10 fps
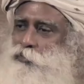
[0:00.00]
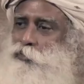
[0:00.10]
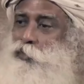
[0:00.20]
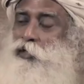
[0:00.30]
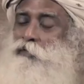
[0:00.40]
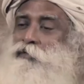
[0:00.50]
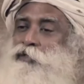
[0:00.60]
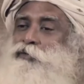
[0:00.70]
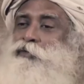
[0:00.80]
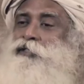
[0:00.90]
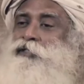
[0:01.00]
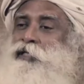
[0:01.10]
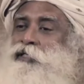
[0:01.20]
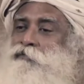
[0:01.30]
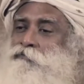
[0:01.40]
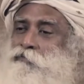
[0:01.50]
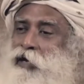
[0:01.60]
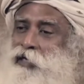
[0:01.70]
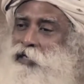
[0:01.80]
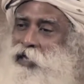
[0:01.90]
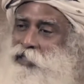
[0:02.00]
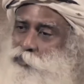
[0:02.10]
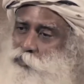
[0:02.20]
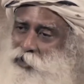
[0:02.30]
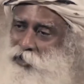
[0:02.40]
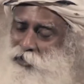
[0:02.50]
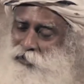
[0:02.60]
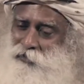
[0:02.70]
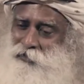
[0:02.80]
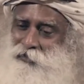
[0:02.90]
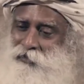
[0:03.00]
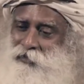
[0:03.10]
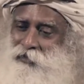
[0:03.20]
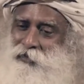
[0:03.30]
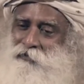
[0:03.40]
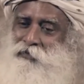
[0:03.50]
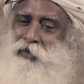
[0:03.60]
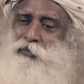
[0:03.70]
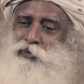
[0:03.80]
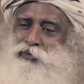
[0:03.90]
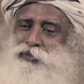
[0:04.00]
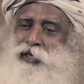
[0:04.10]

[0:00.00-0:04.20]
to whatever your state of mind has been from your